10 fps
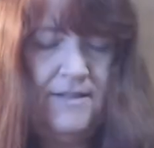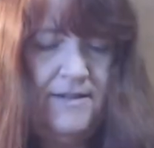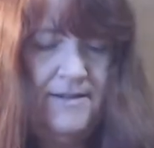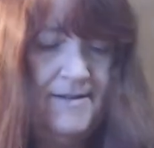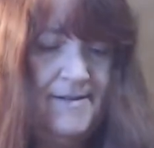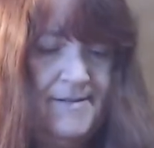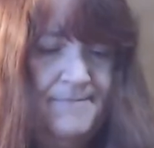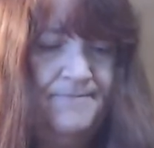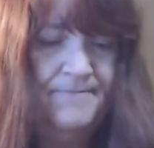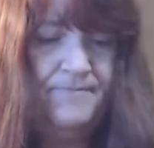
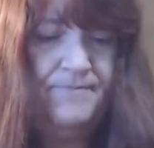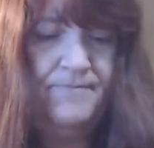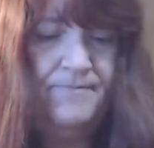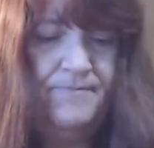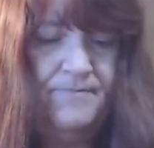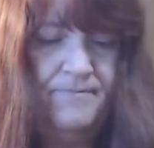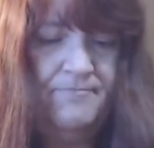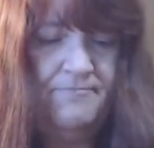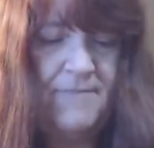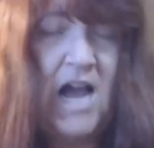um,
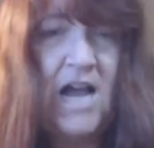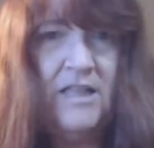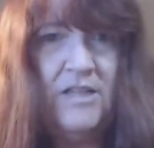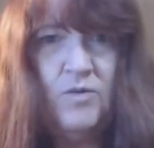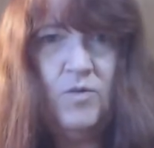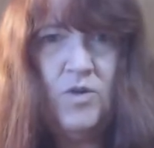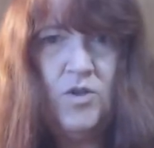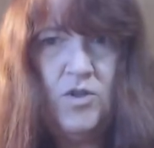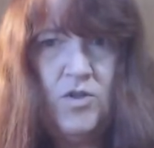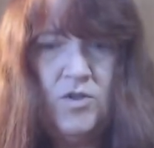Highland
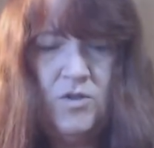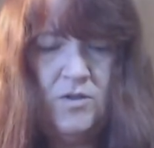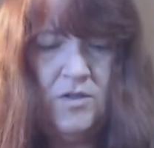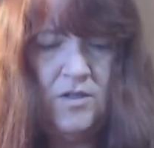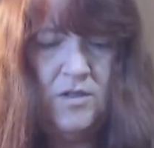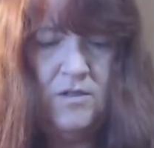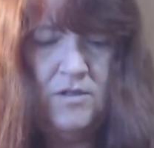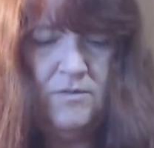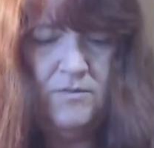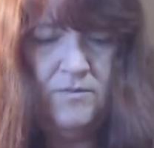wool,
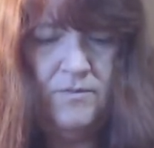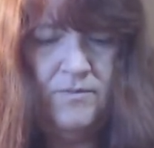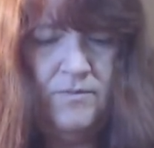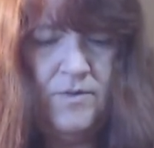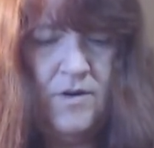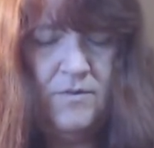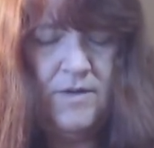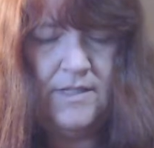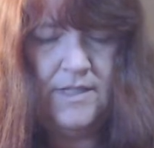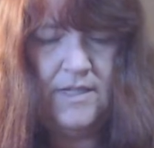uh, what
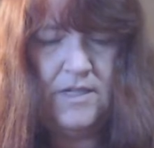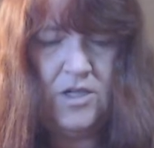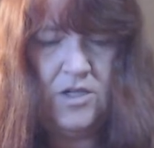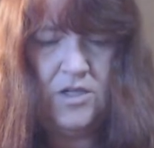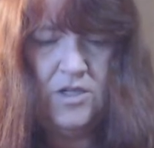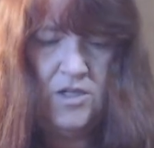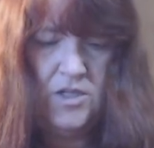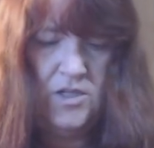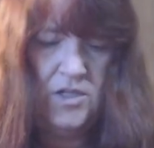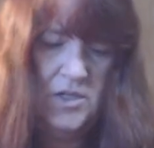was it
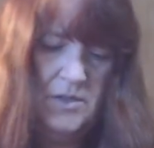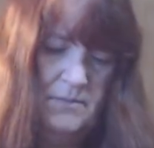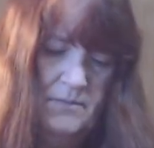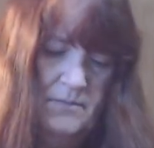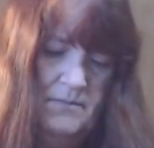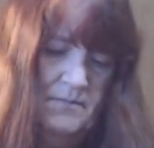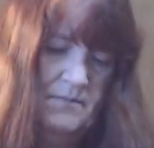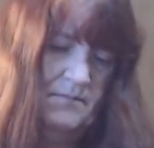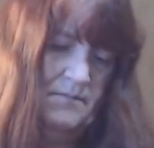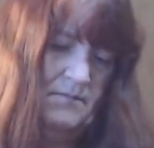called?
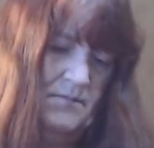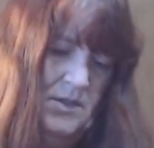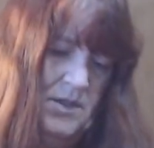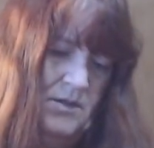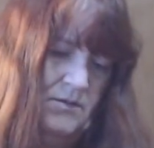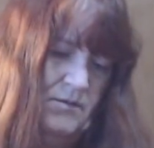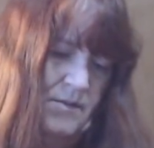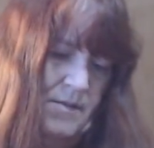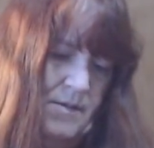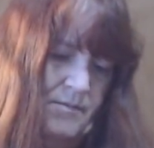I don't
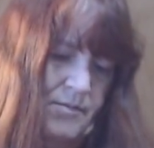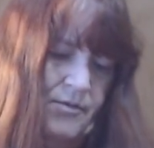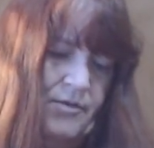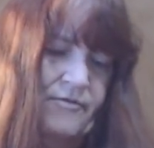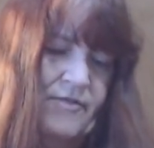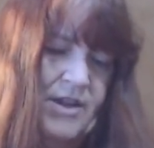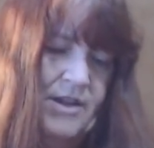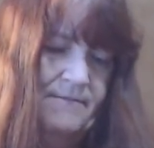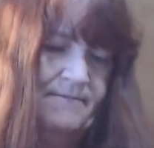remember. Peruvian.